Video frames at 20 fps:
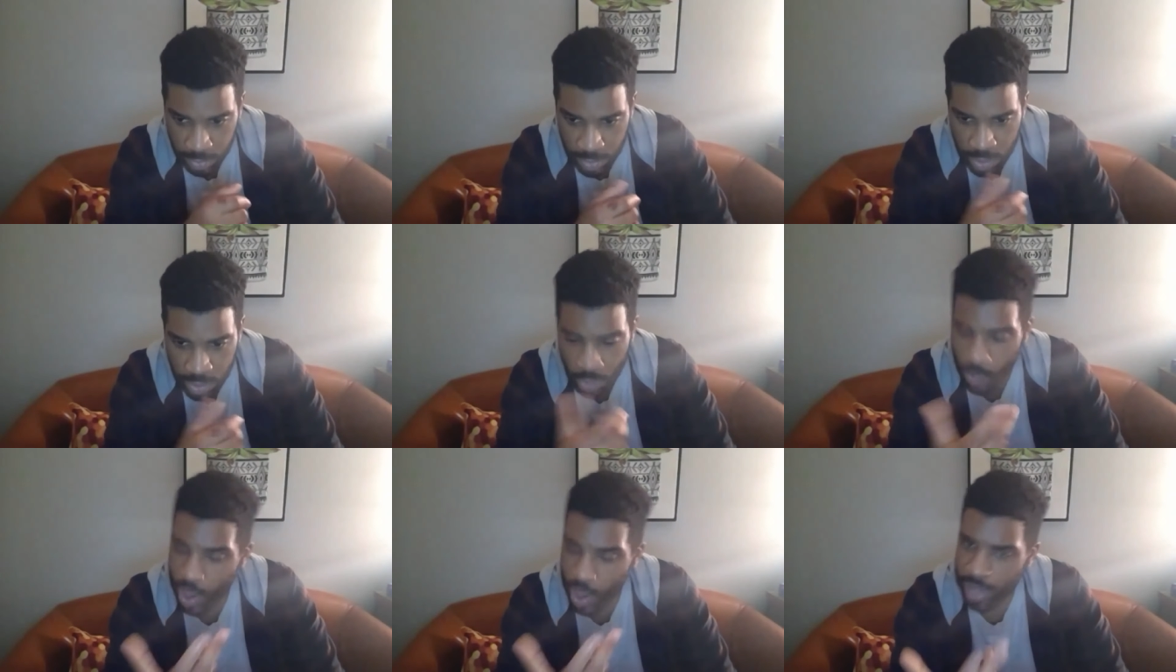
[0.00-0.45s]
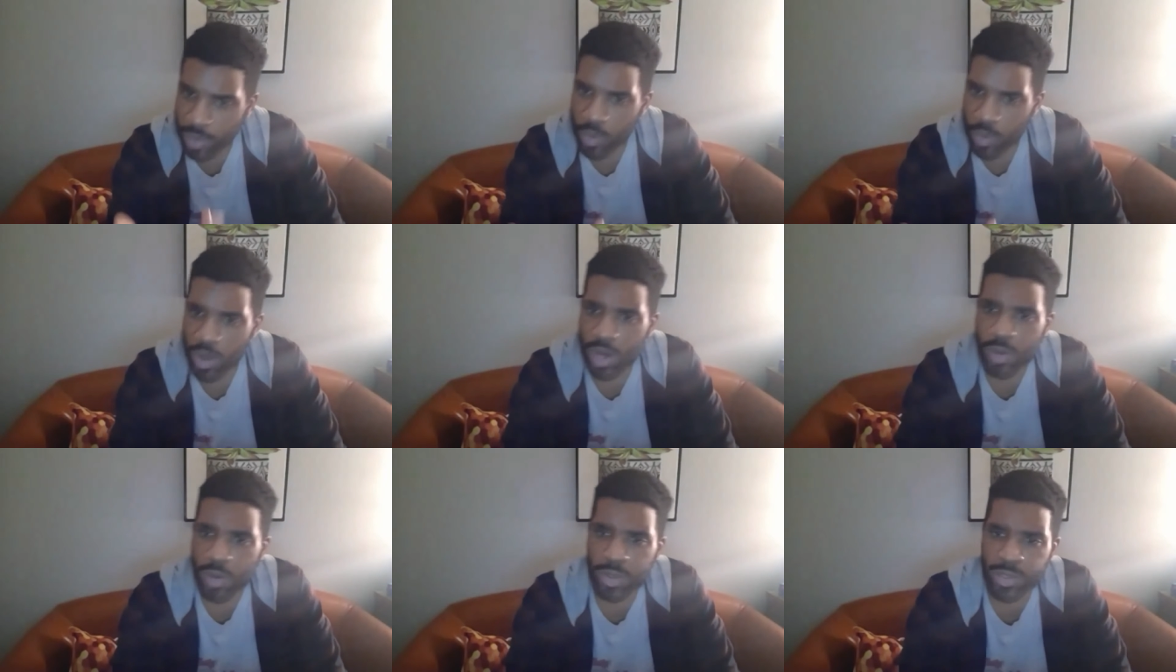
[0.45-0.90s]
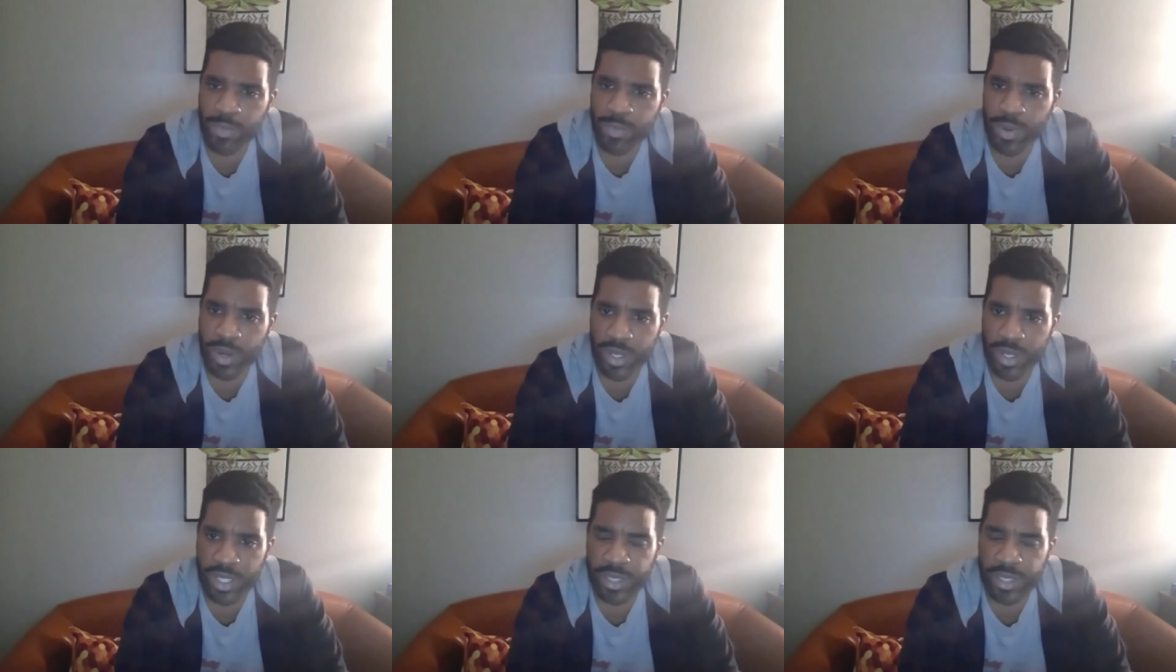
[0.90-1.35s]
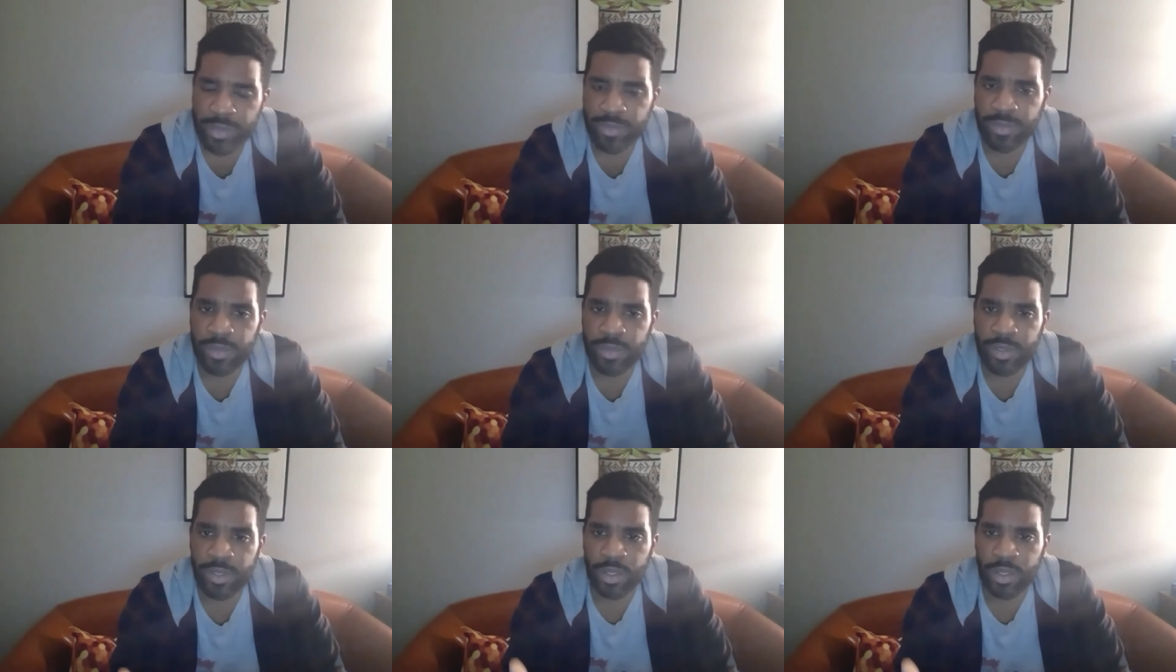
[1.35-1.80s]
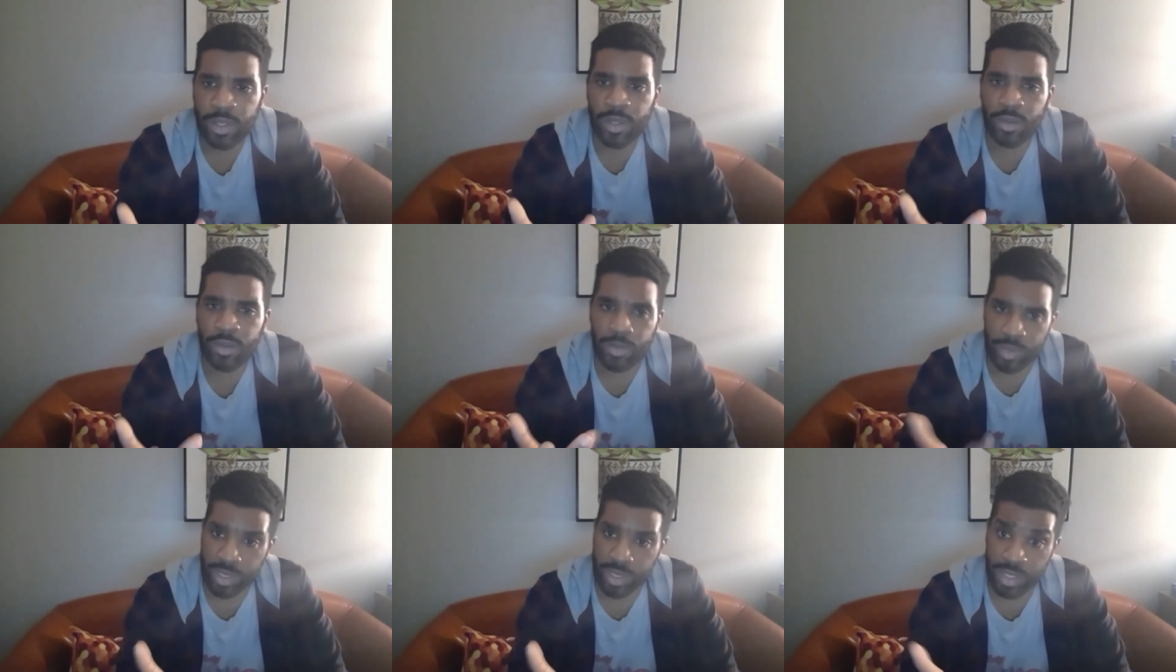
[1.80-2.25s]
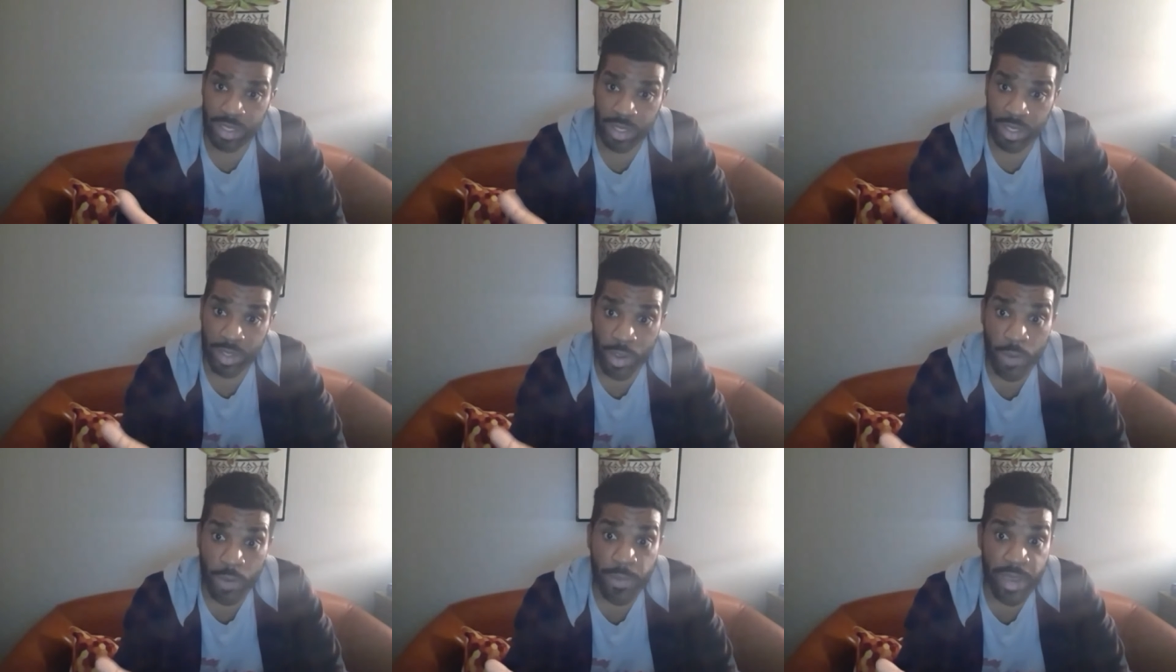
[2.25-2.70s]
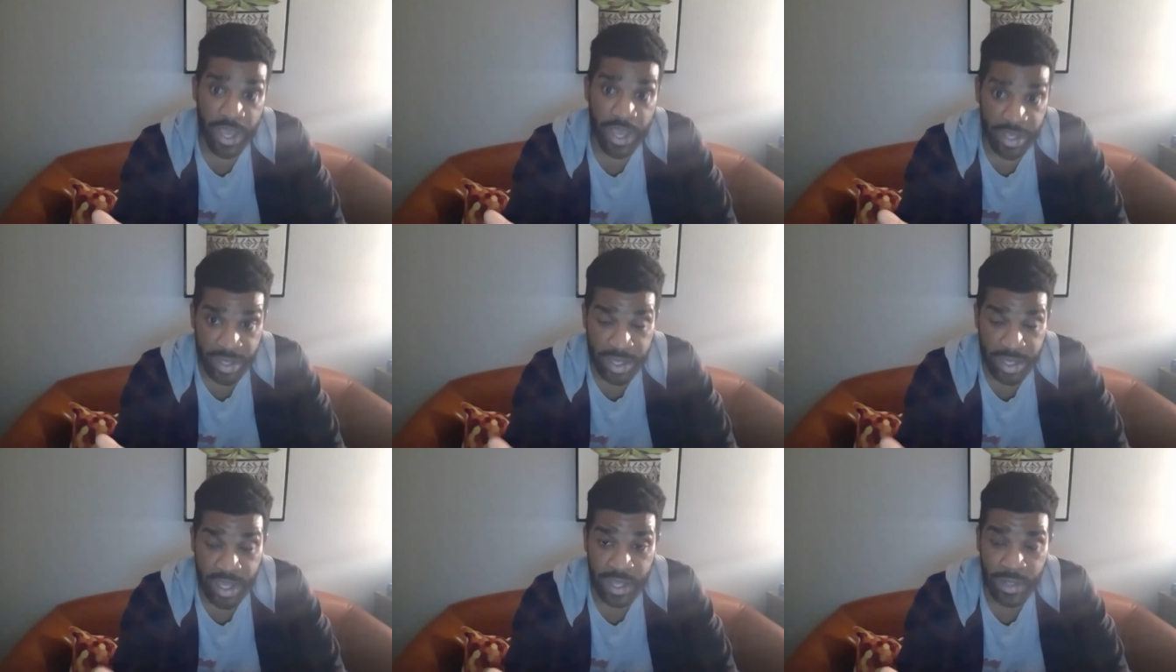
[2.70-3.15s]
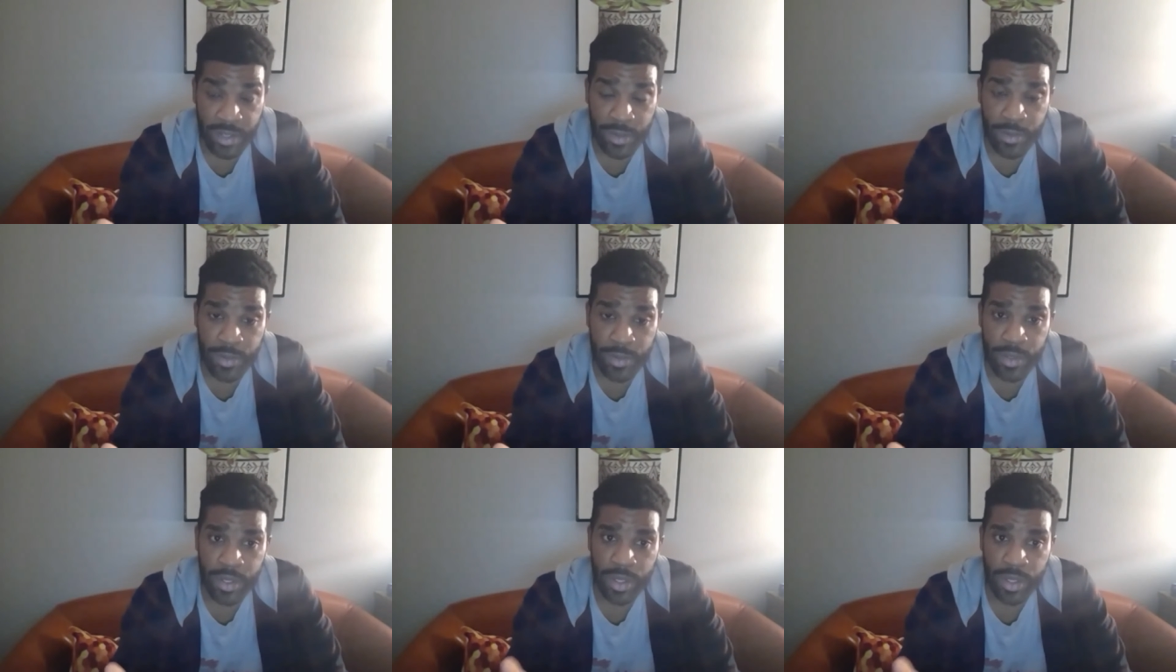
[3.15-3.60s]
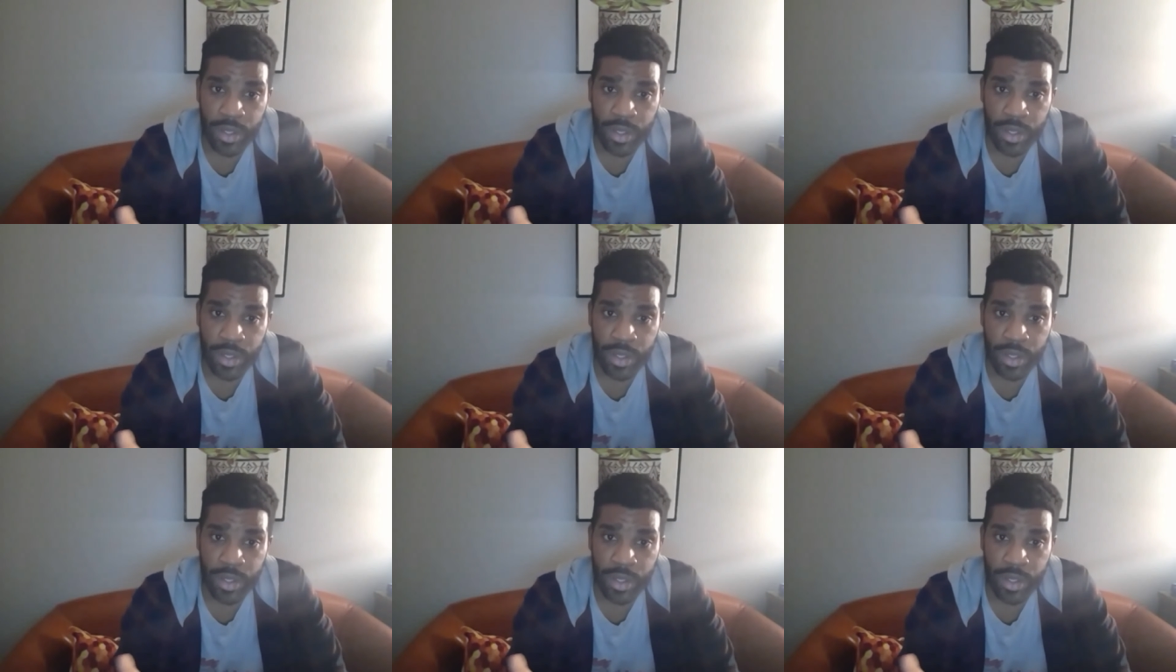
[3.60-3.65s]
While the World Was Burning, which is a dope-ass title,